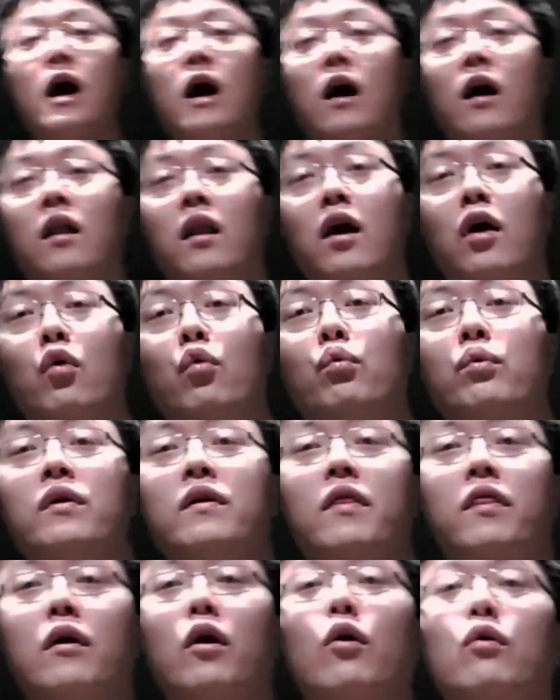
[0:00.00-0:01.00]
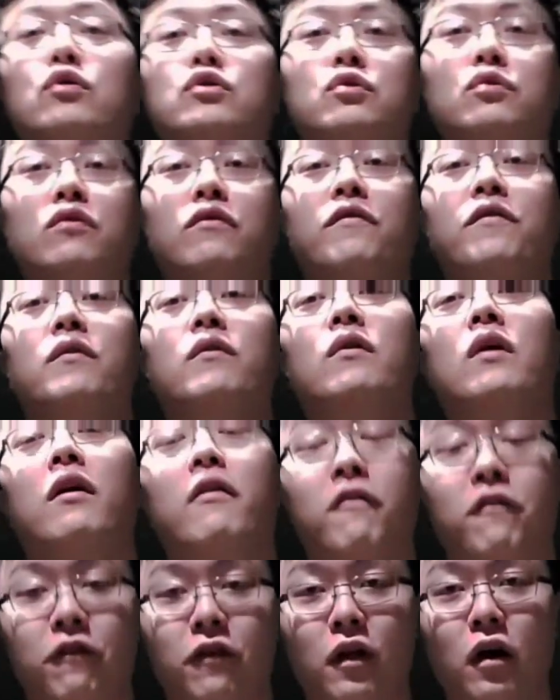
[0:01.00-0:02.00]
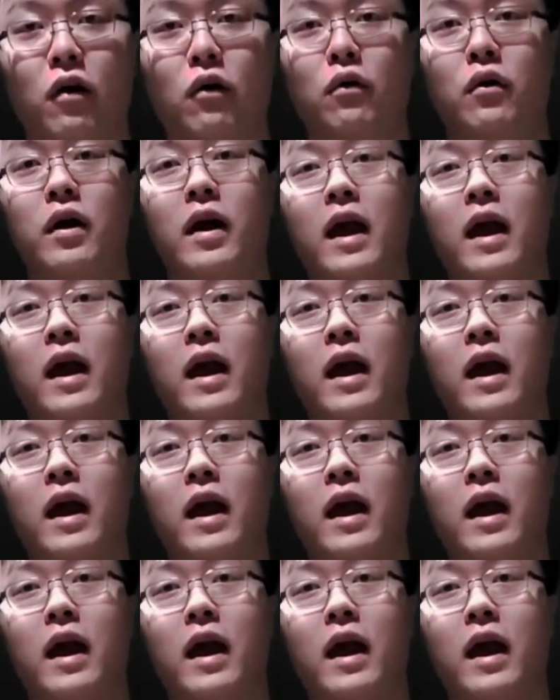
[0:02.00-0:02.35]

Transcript: along with the old school feel of flow